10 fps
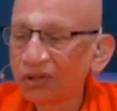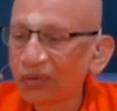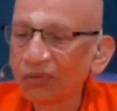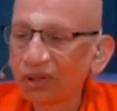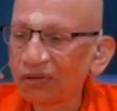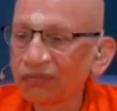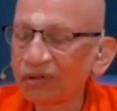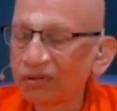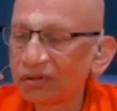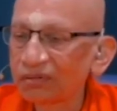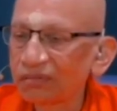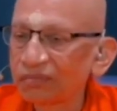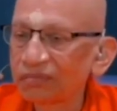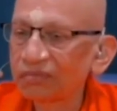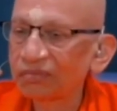Okay, we'll
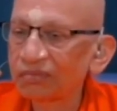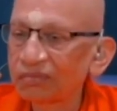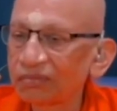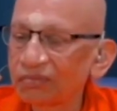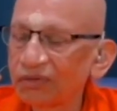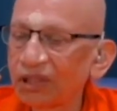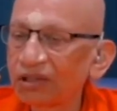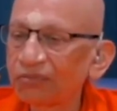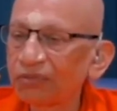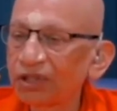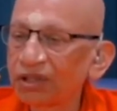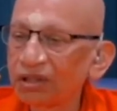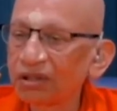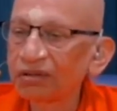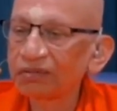take a break
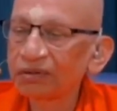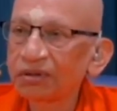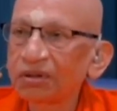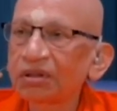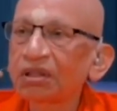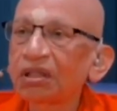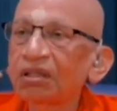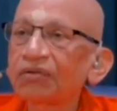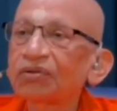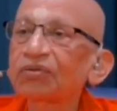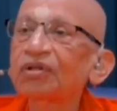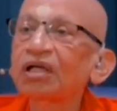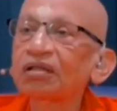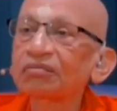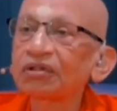here. Our
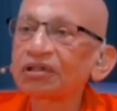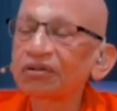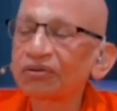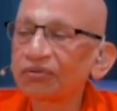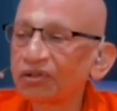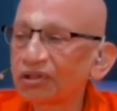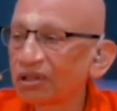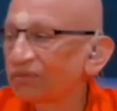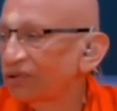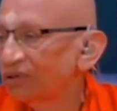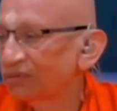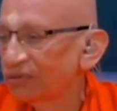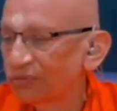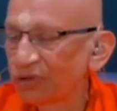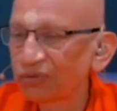Shuddhatmaji also has come, he'll
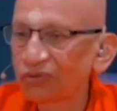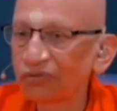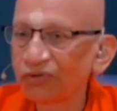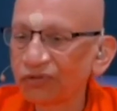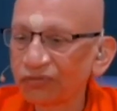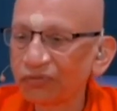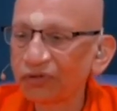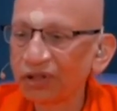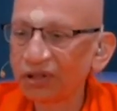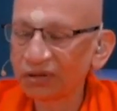speak to you for a few minutes.